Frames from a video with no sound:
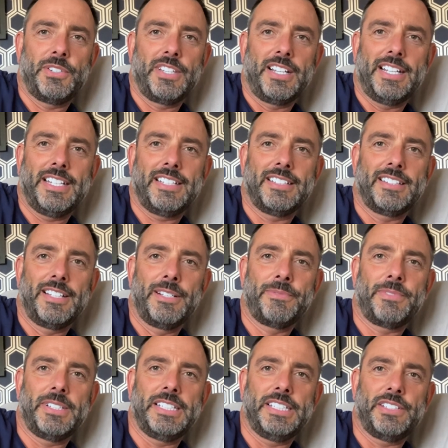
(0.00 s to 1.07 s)
that I can
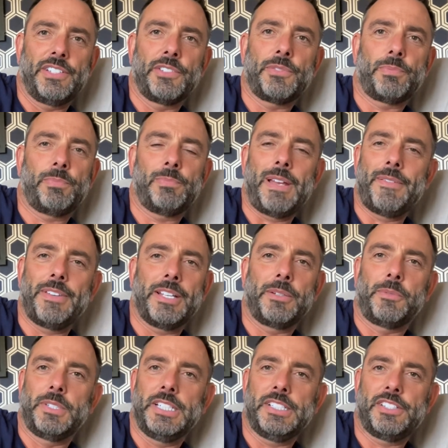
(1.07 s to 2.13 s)
love, and it does everything I
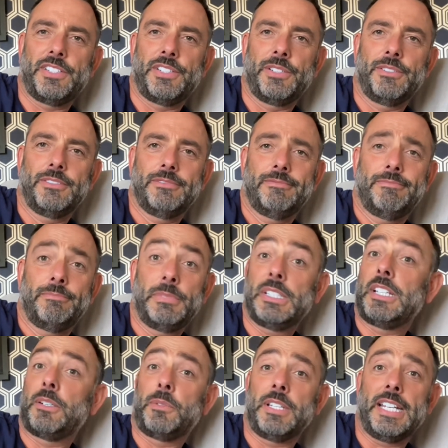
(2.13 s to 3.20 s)
want it to do. I
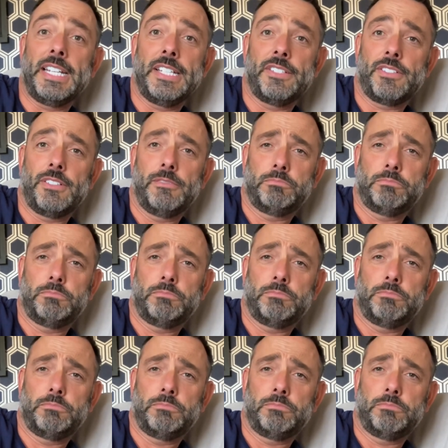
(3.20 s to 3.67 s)
don't know what that is.